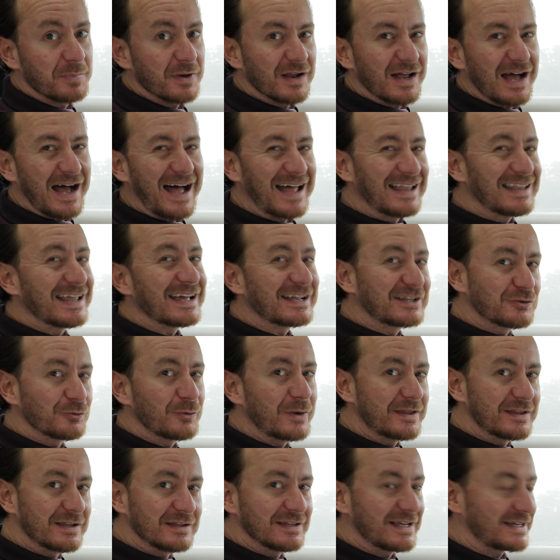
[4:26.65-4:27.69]
but I like the
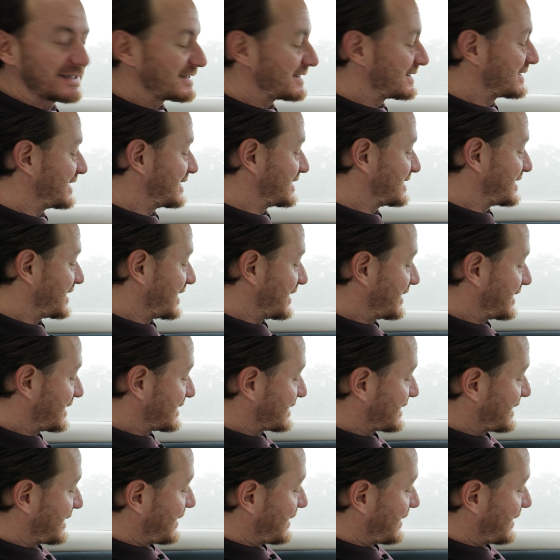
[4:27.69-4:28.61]
way that Lexus has done this